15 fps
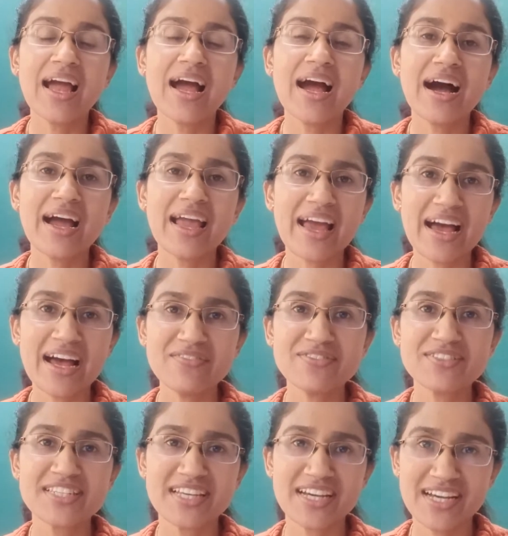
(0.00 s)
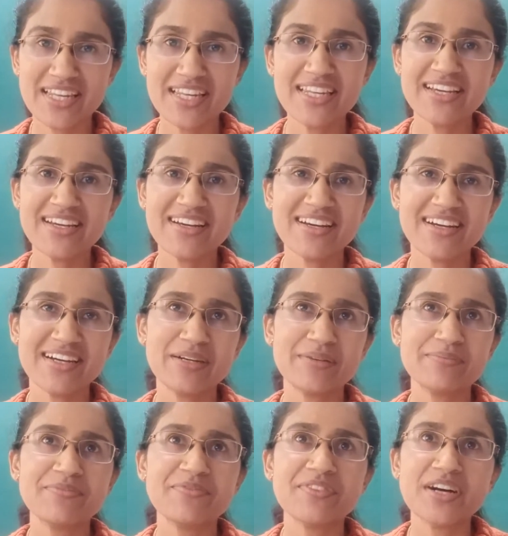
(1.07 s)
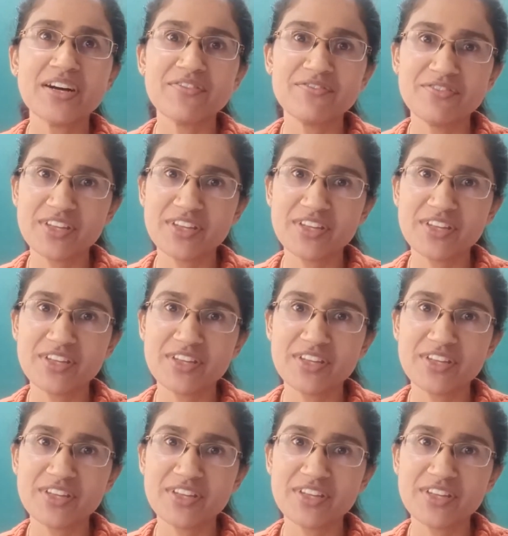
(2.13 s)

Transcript: I have done a